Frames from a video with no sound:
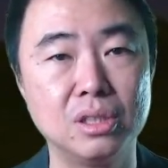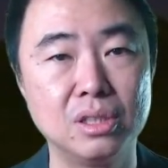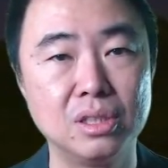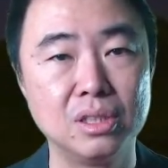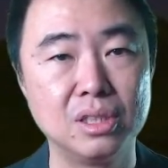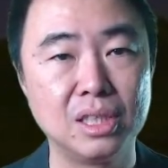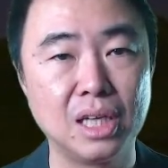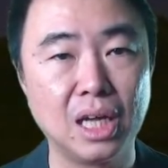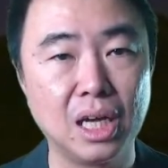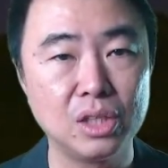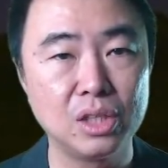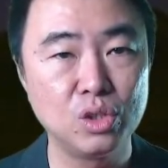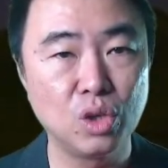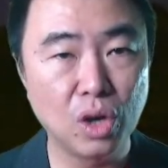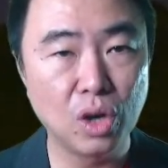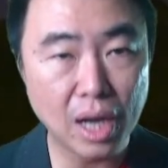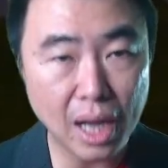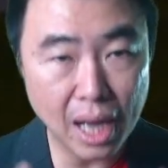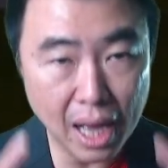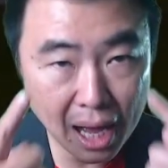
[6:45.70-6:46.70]
now your
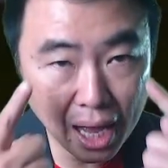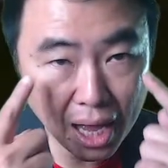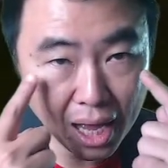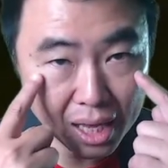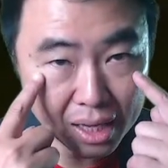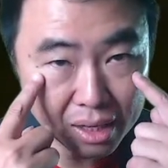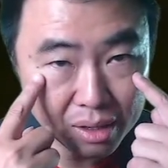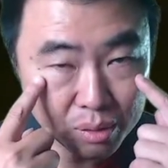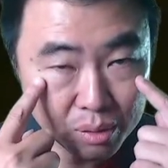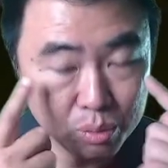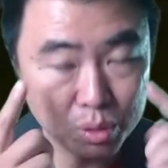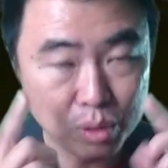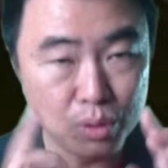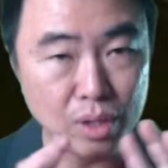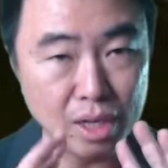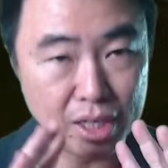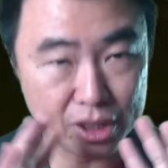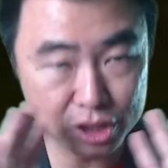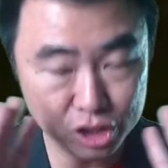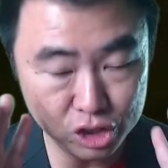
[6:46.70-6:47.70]
eye
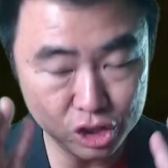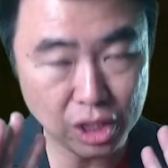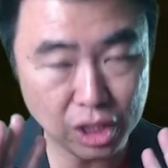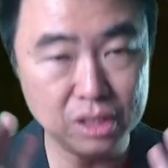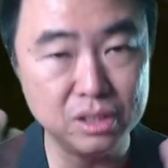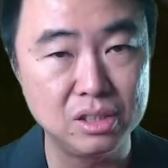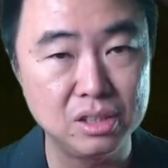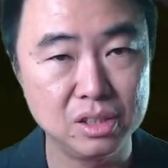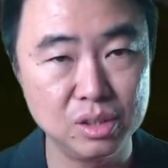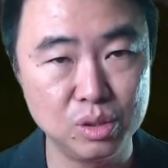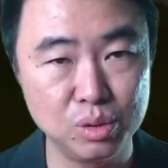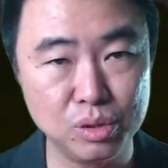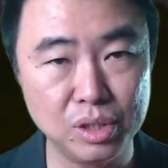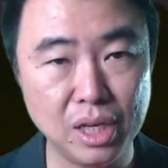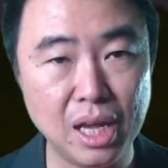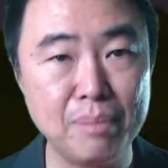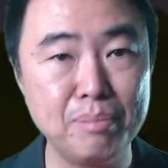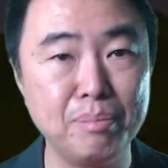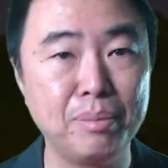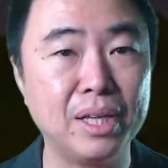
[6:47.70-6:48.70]
will adjust to the
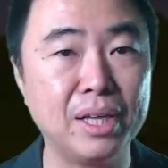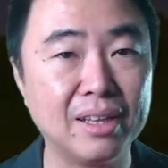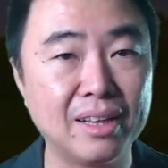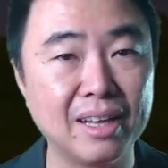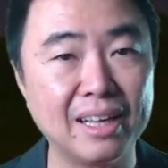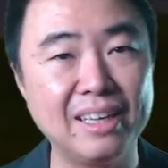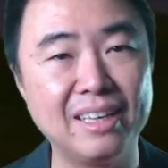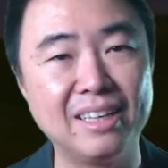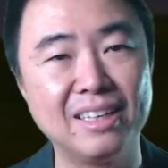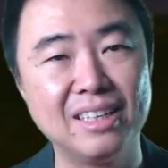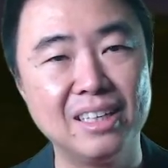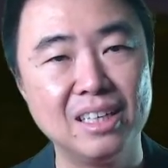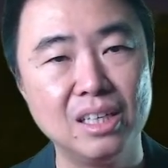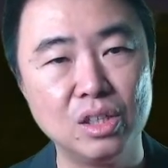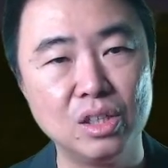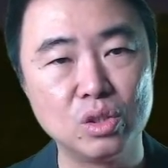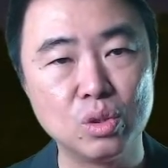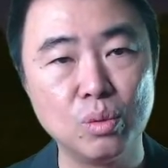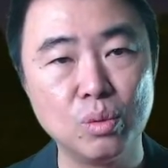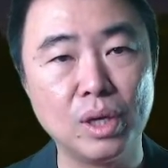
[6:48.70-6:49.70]
ambient light.
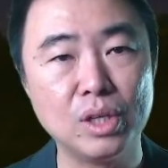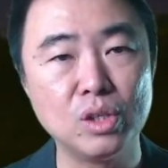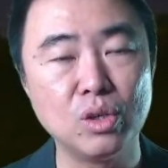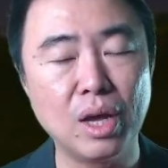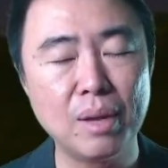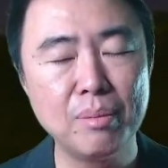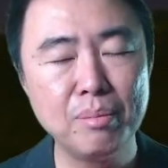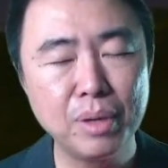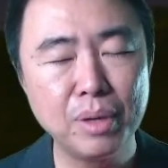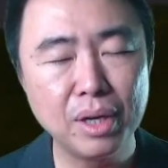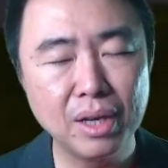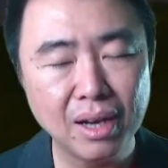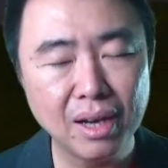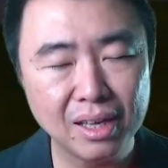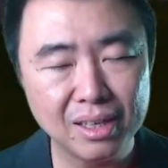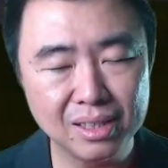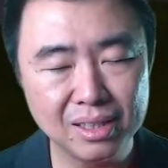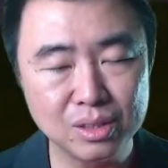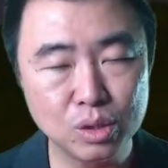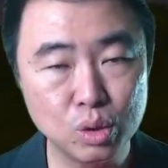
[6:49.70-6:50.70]
So when your ambient
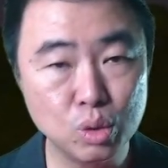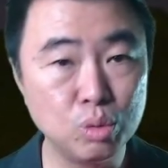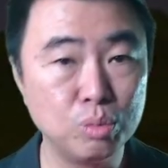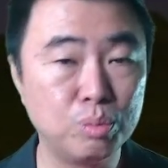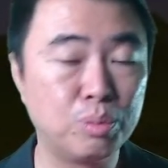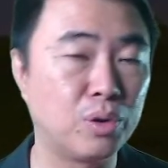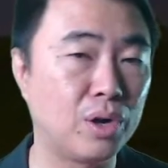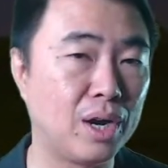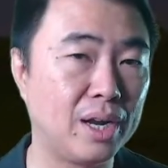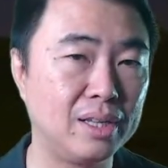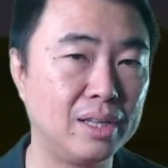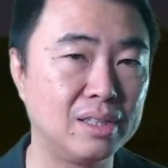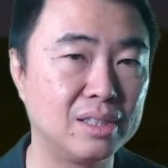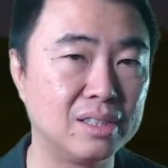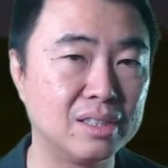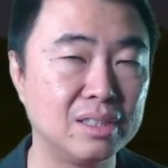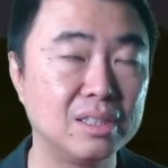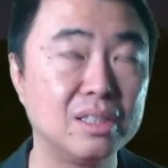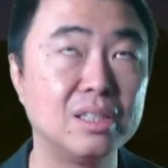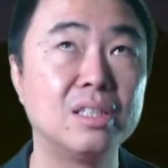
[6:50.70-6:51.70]
light is too bright,
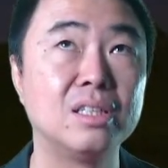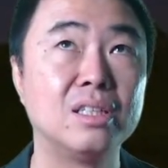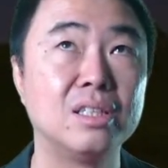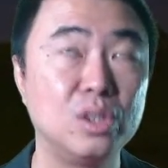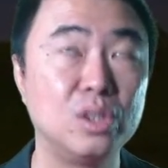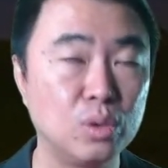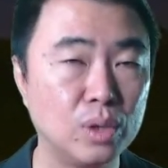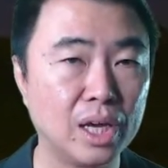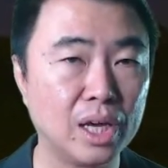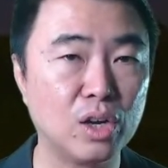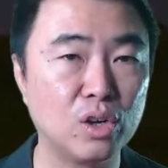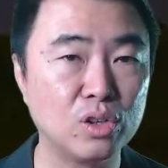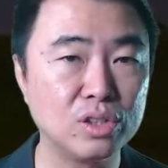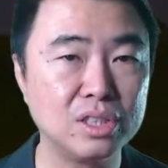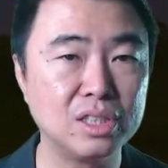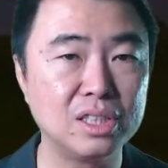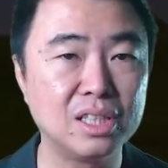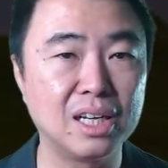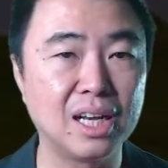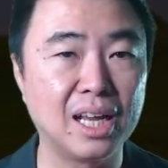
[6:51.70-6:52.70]
you cannot
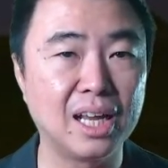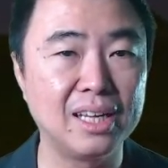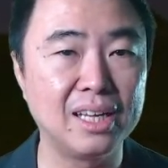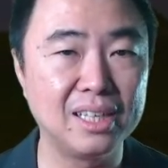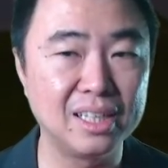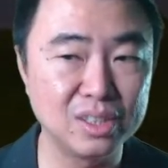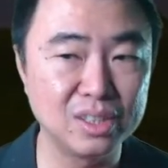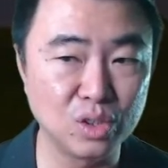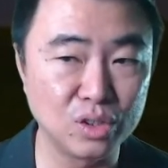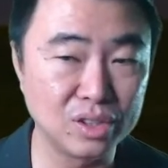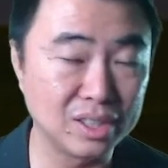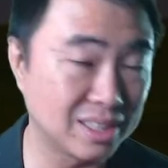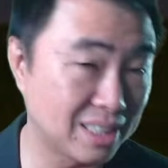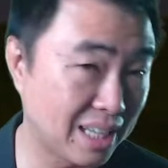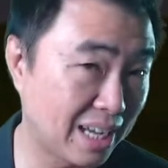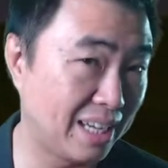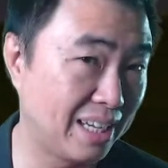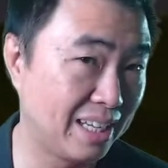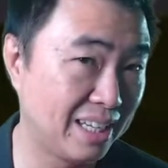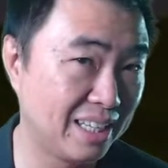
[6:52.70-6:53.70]
see the light that's on the
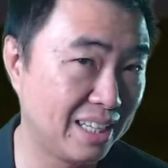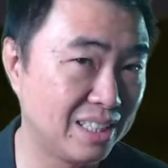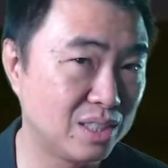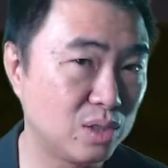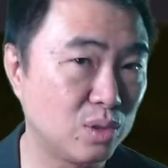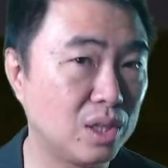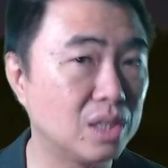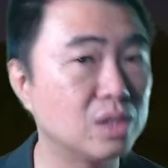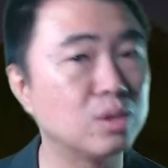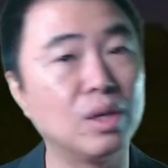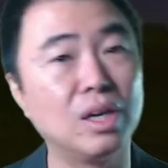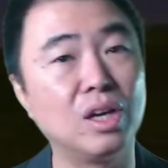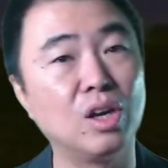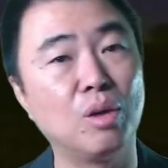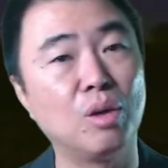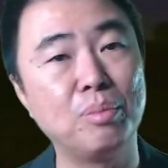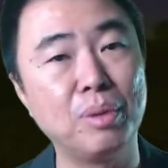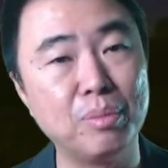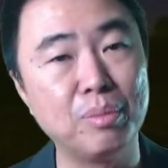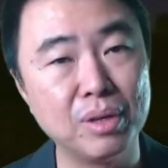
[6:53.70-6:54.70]
sky. So that's why a
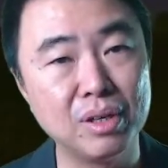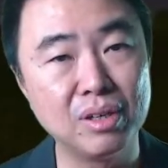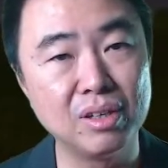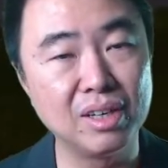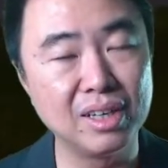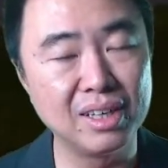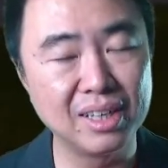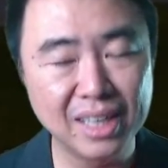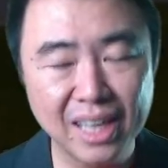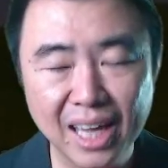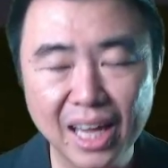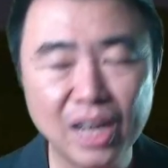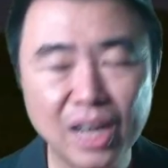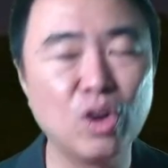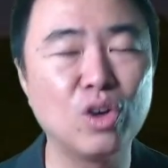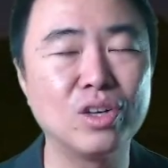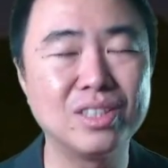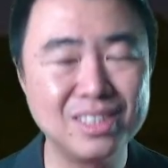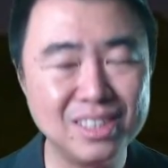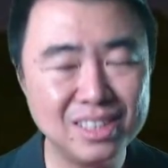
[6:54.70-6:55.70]
lot of people
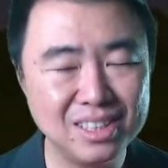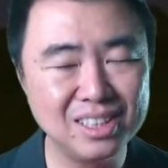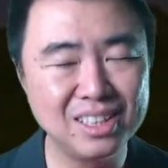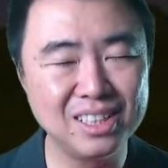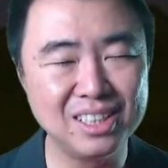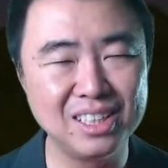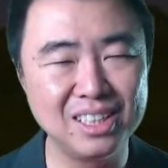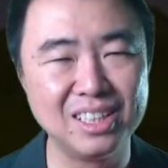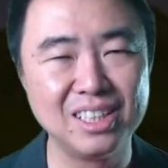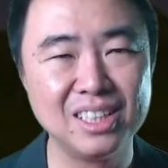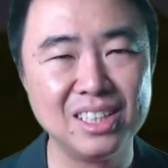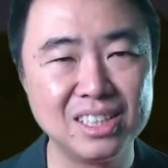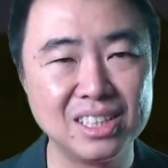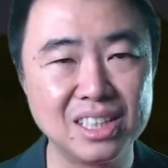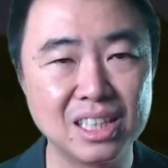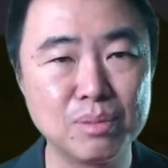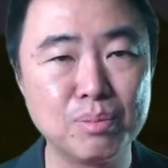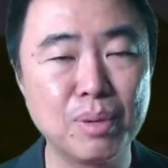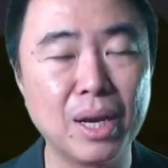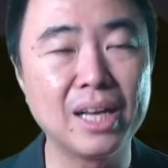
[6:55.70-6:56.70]
cannot see the
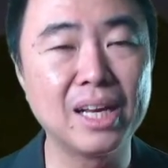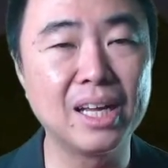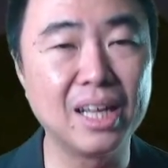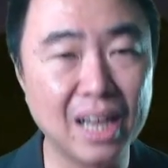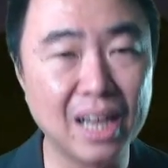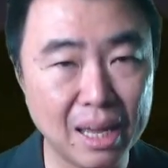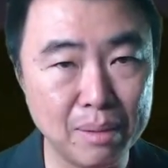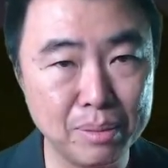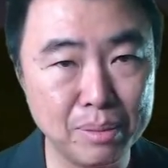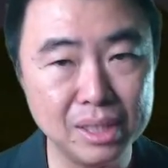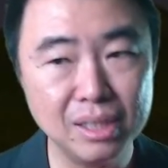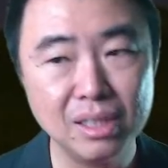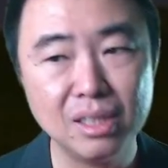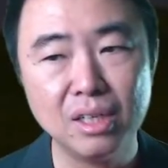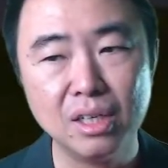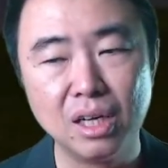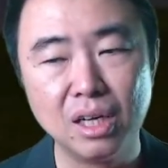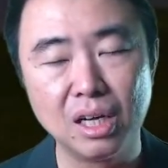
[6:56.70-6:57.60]
6-planet alignment.